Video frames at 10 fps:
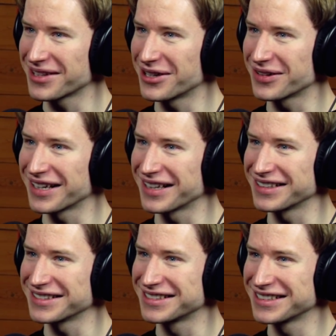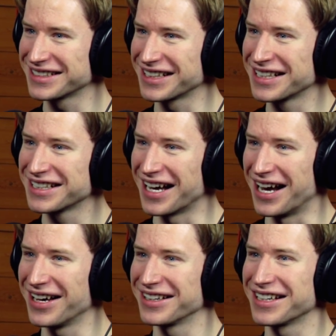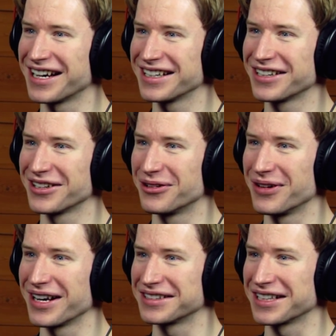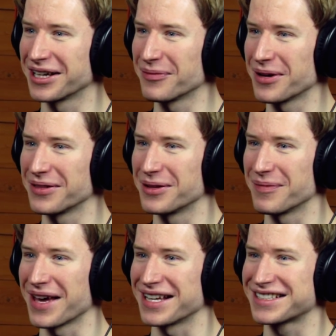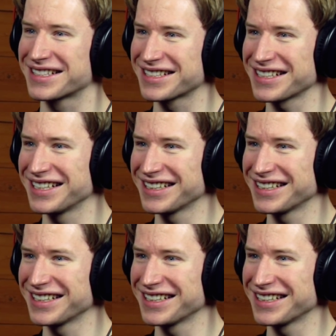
okay. I I don't know what I think about the masks.